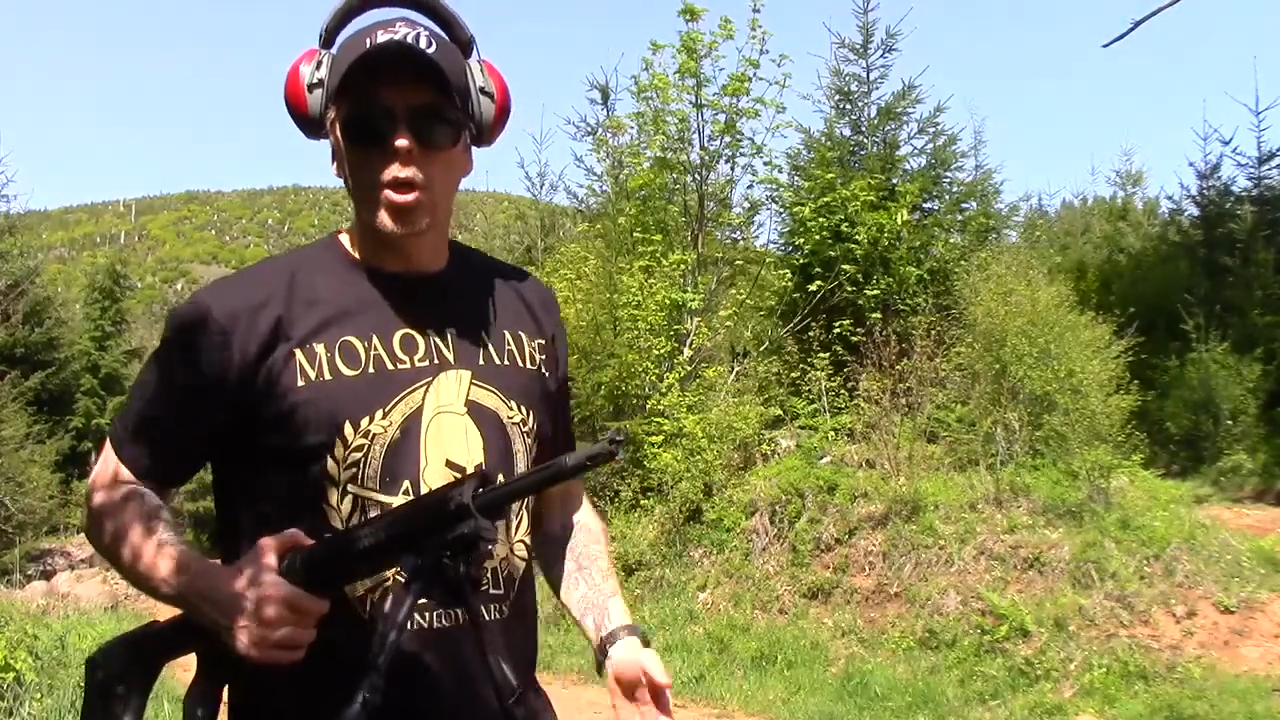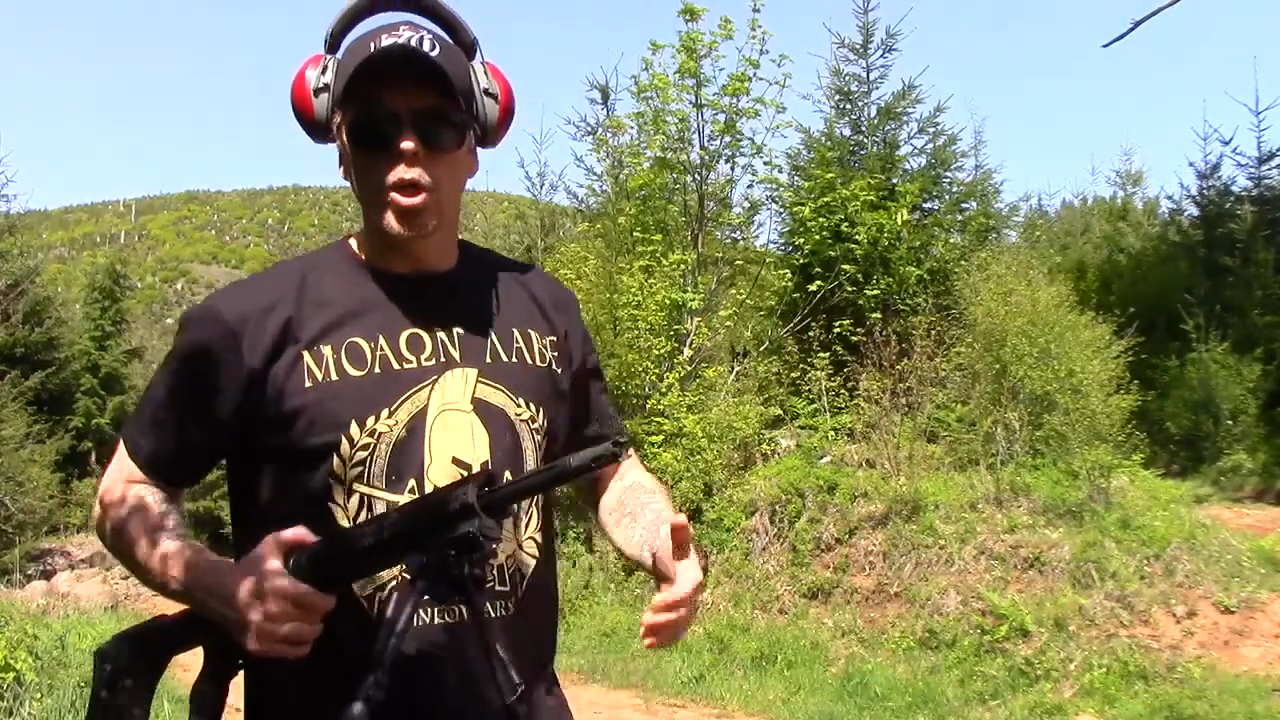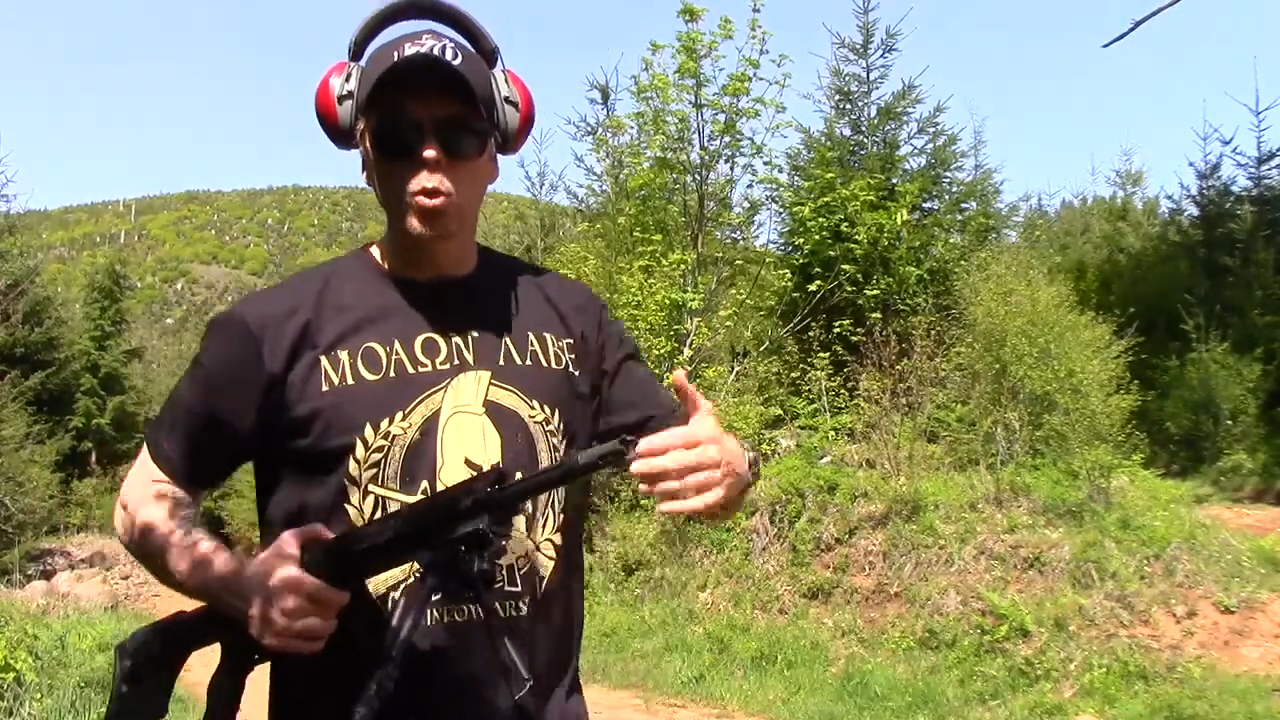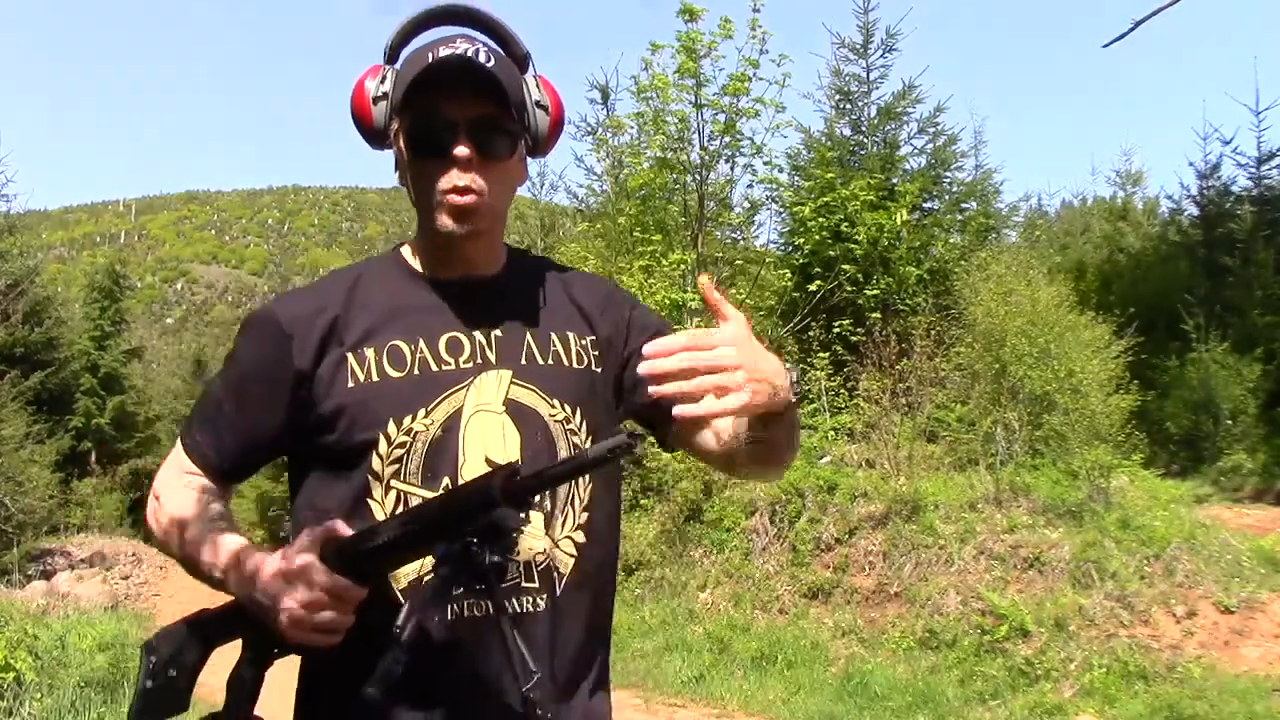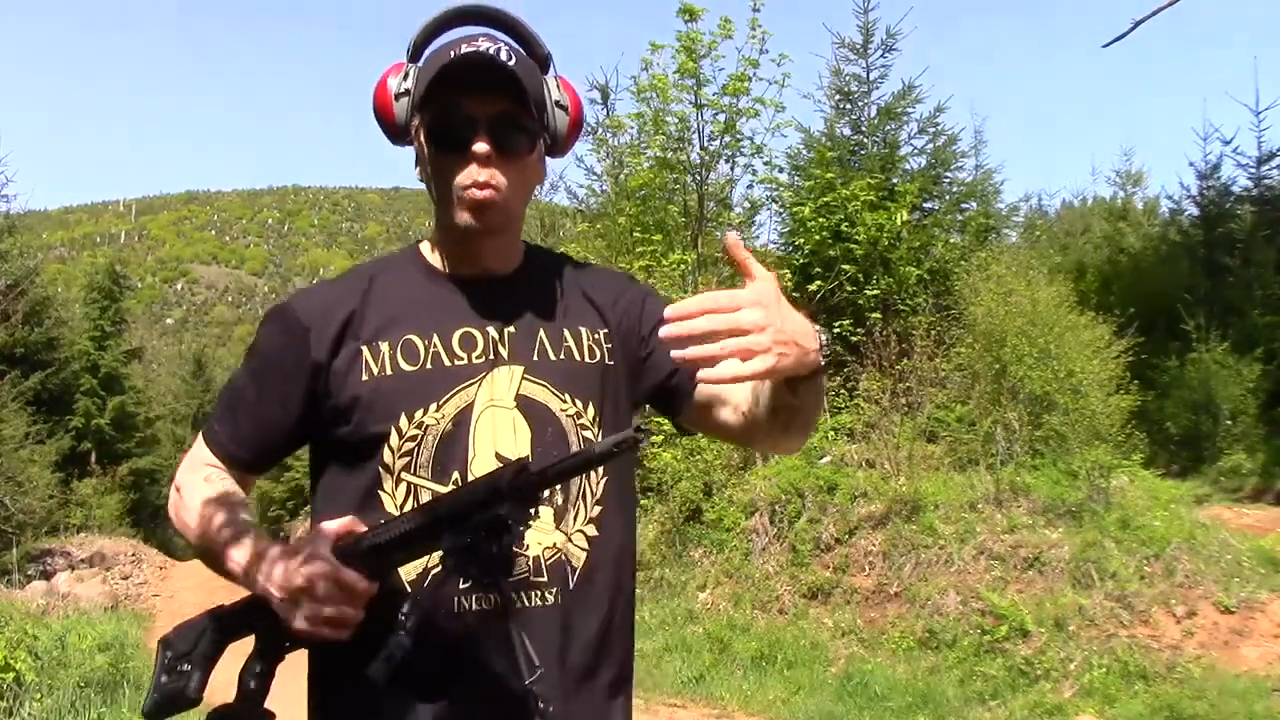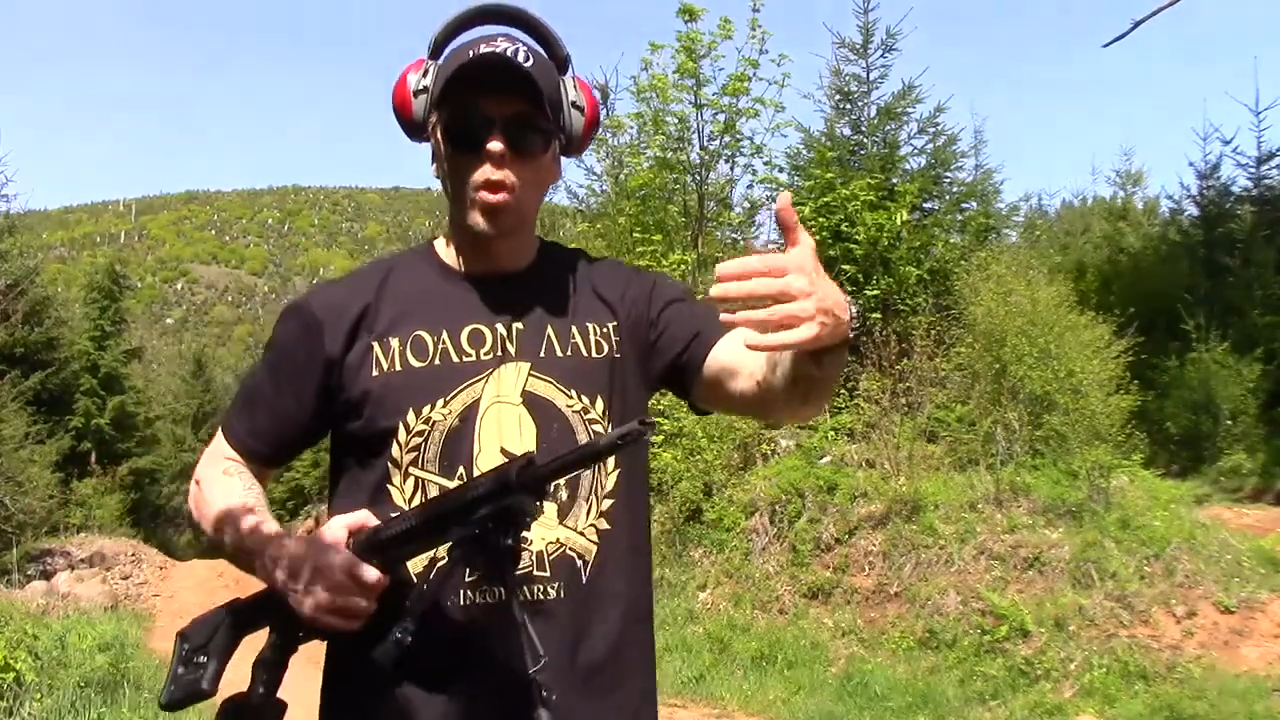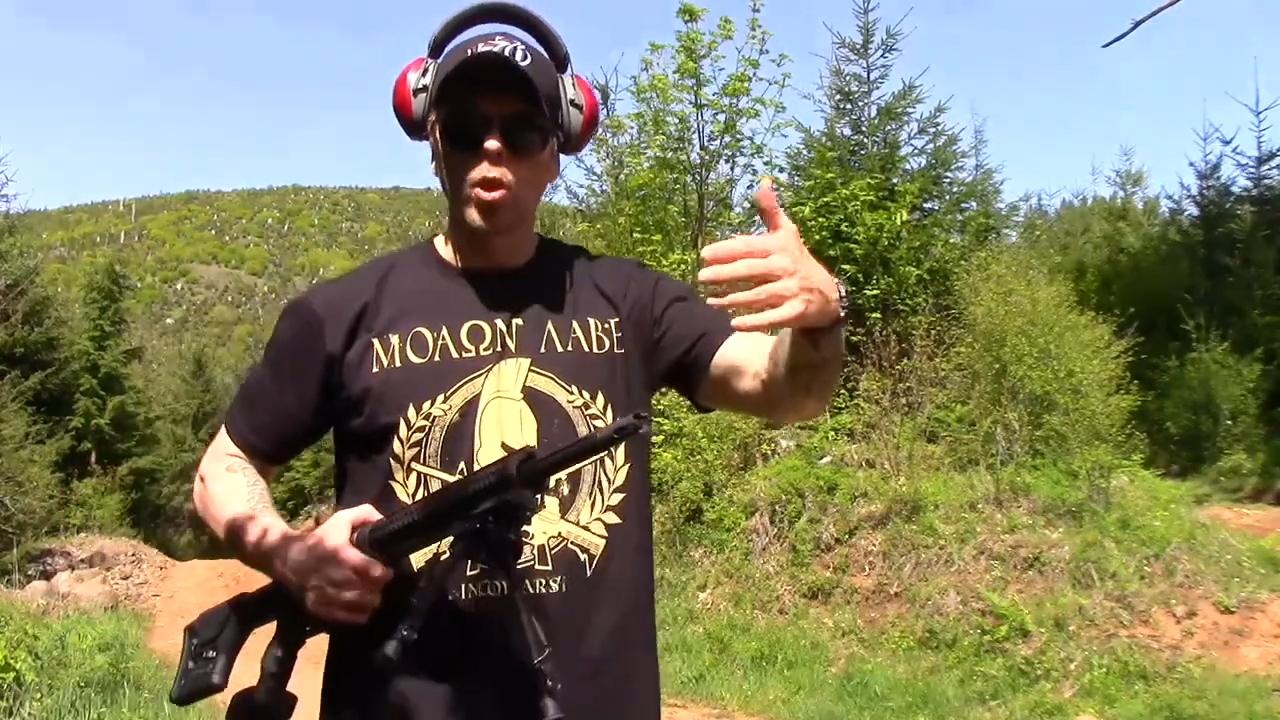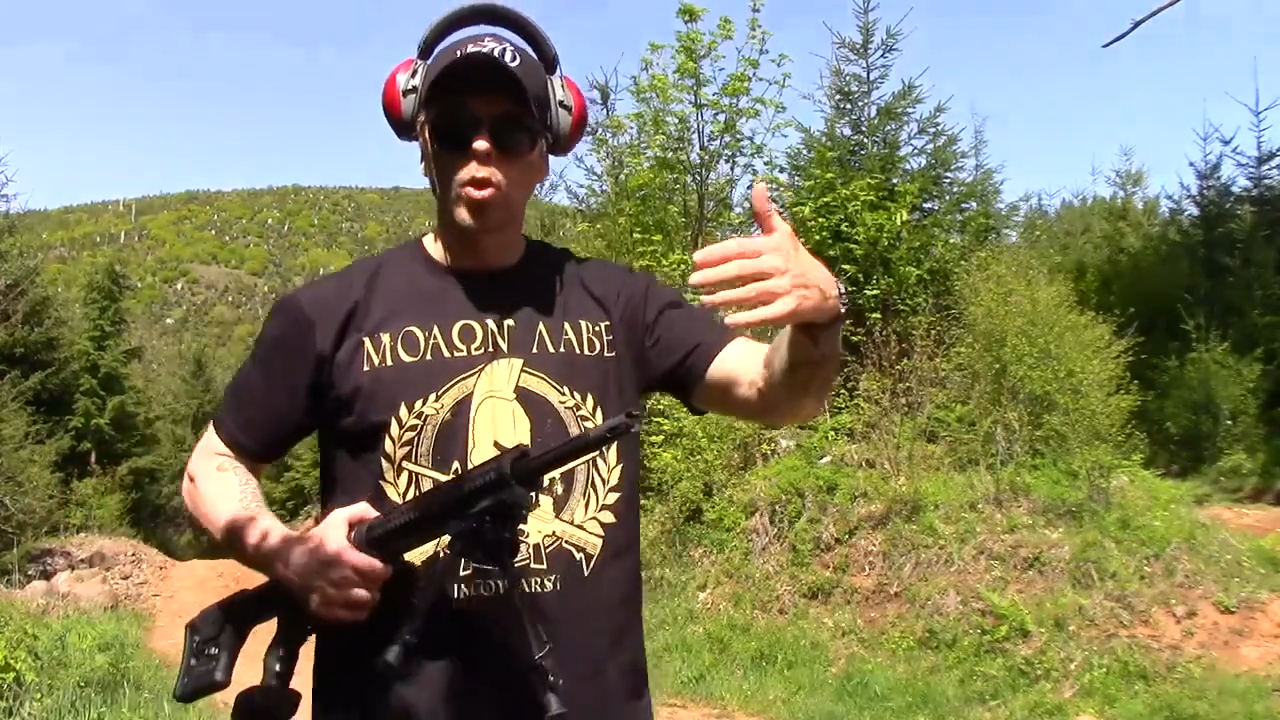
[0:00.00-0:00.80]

You would want a